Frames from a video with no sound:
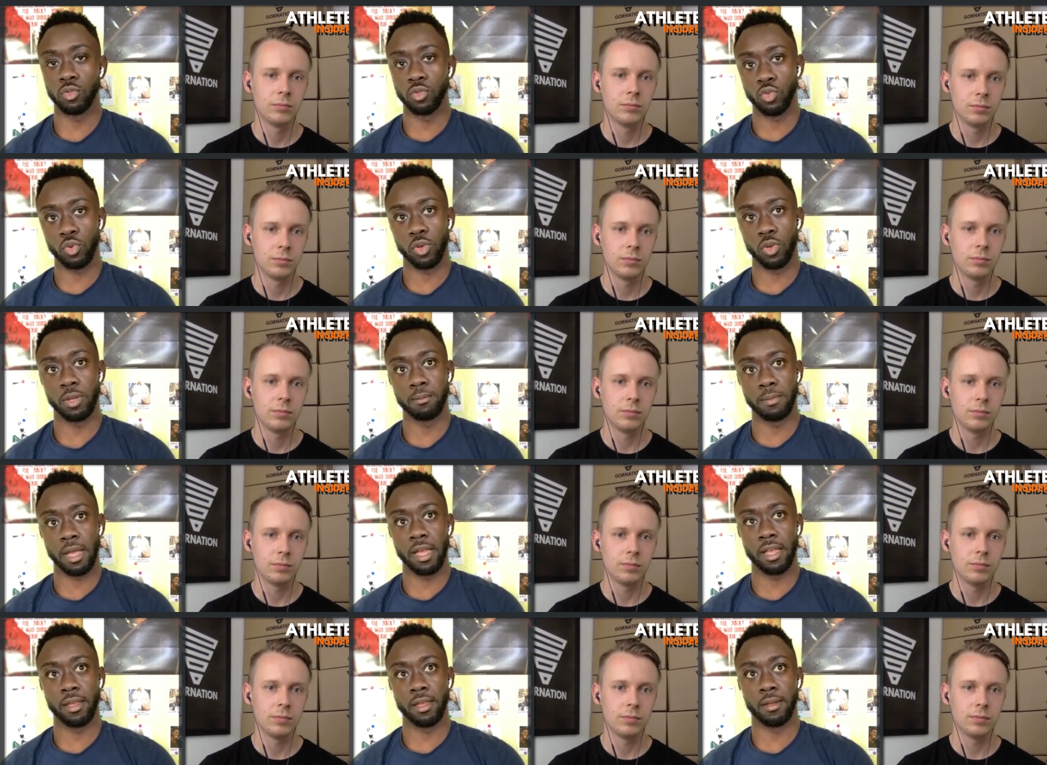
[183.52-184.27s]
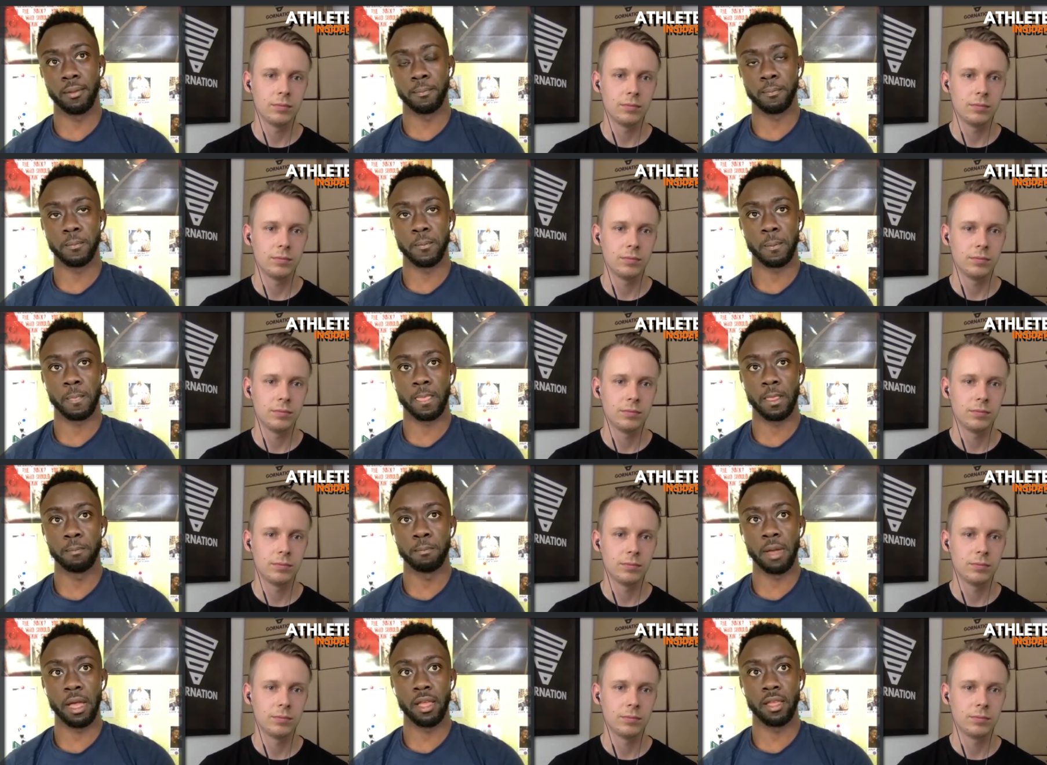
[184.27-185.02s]
Speaker 1: doing my
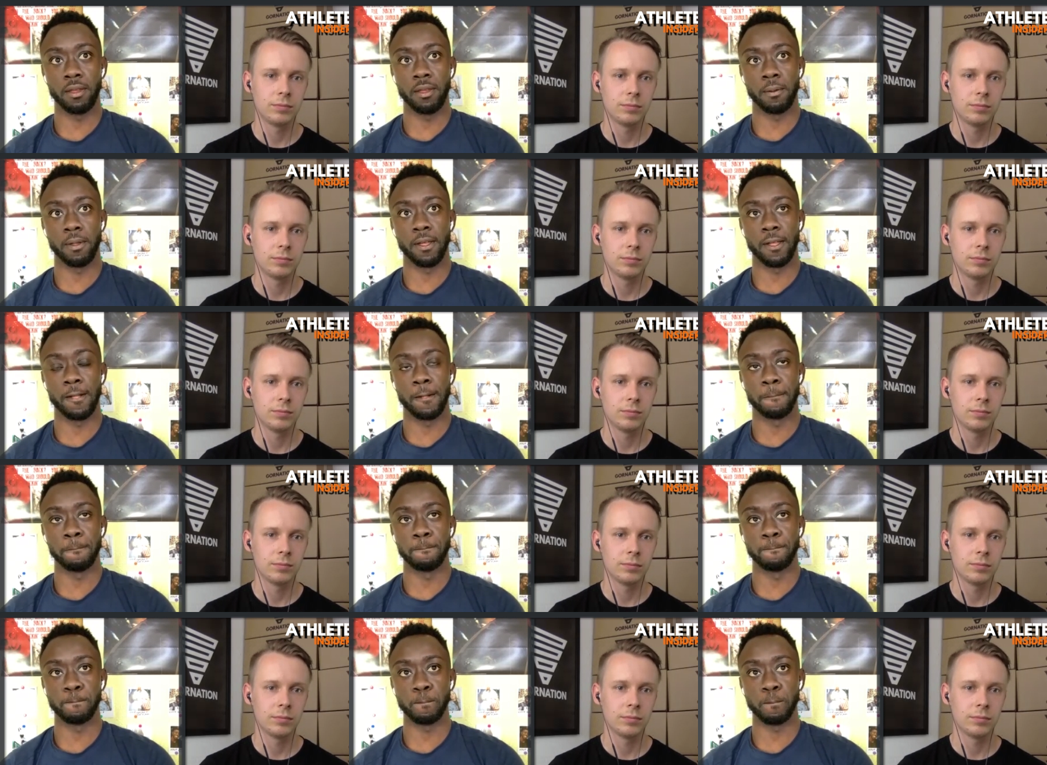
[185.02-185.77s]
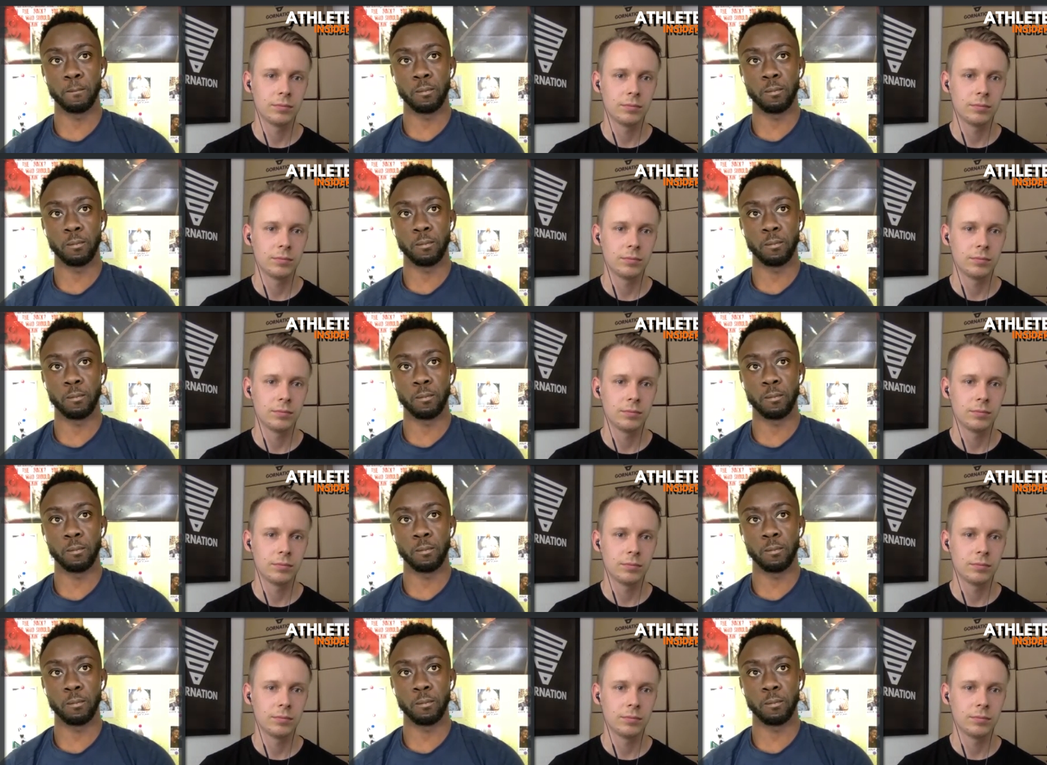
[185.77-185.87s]
my um,